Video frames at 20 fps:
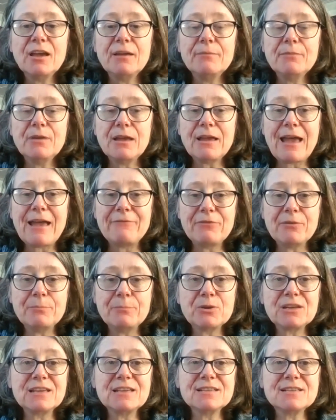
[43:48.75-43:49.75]
Um,
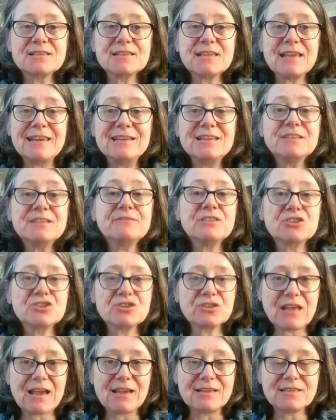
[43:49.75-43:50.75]
everybody is
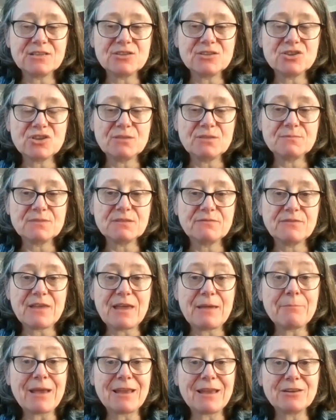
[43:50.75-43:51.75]
individualized in terms of
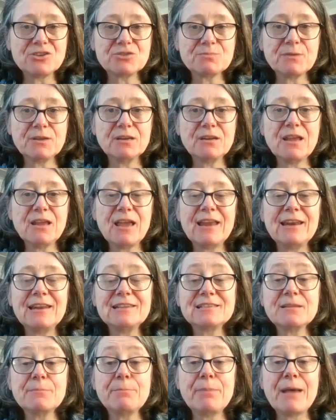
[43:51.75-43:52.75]
their management, and
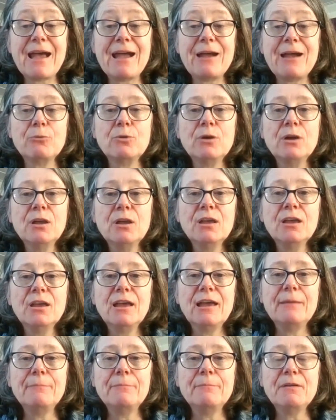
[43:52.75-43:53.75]
it's about
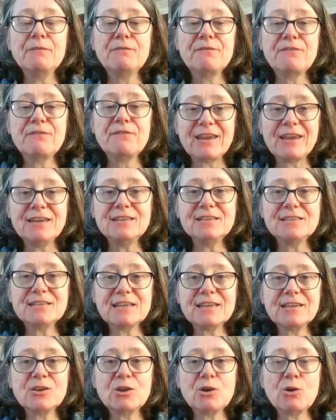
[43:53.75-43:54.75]
um,
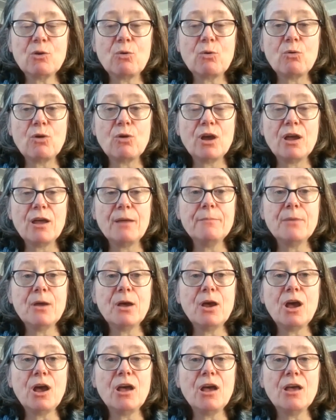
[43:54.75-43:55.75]
finding um,
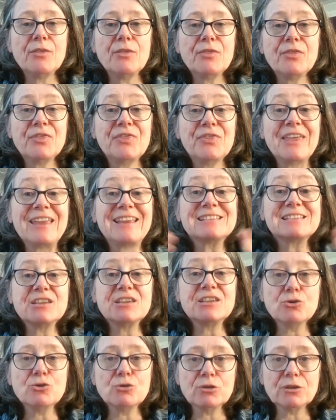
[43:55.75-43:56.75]
things
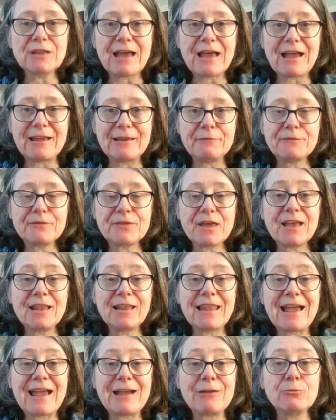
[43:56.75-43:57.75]
in your life that
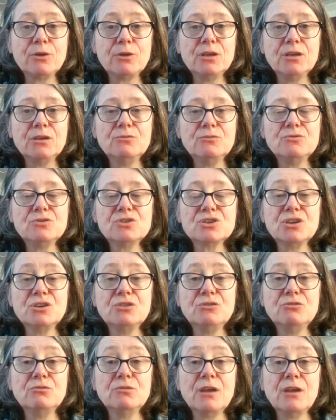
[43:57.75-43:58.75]
allow you
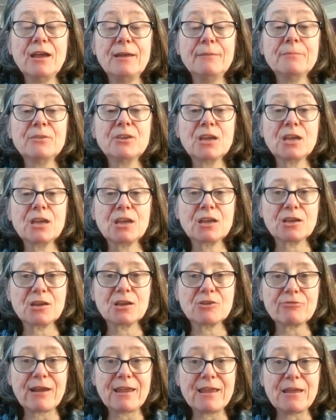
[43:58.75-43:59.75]
to um,
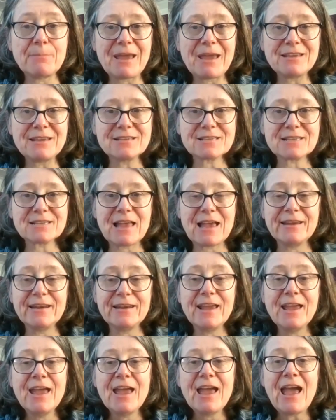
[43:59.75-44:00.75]
create a
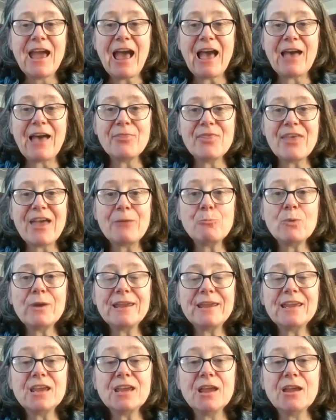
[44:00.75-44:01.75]
baseline and then
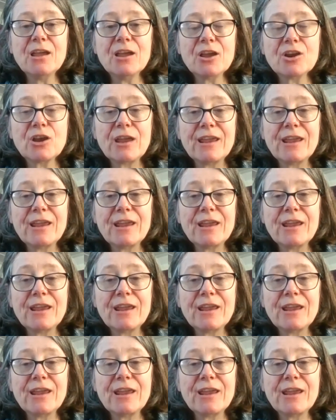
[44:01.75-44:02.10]
we